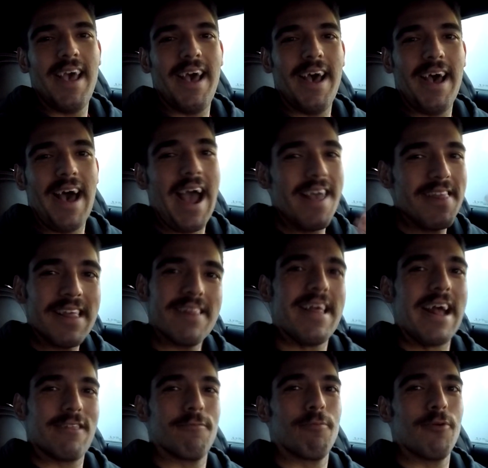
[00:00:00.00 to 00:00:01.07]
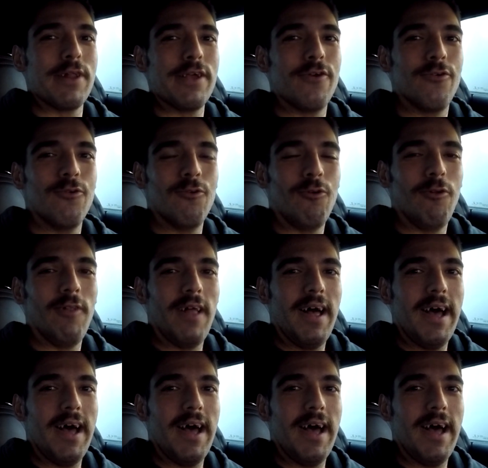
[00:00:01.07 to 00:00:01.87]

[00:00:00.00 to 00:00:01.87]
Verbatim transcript: Uh, I think that's pretty cool.